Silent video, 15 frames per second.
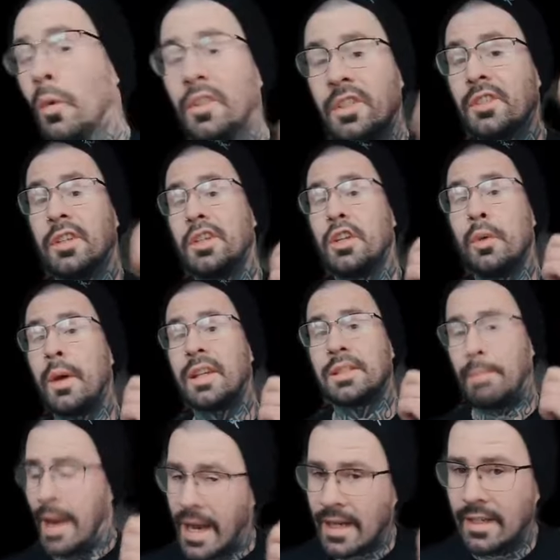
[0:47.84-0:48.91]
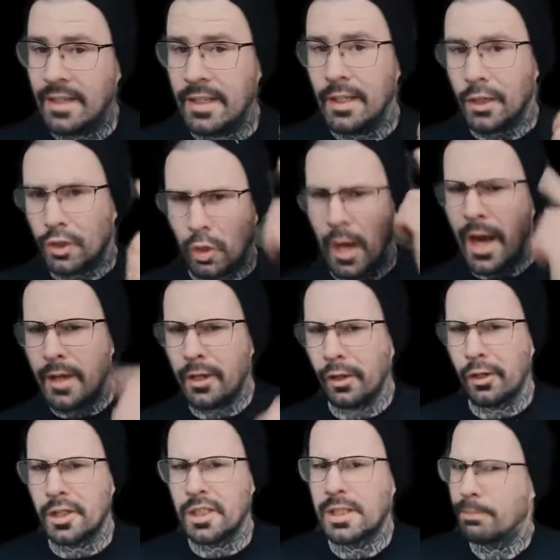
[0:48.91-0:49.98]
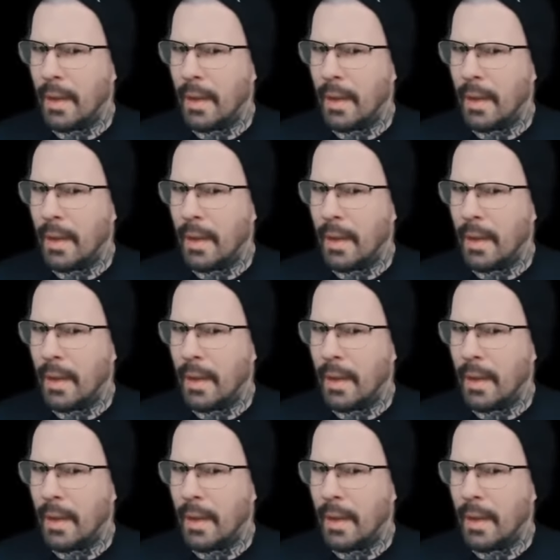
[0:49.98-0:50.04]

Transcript: which is a US patented triangular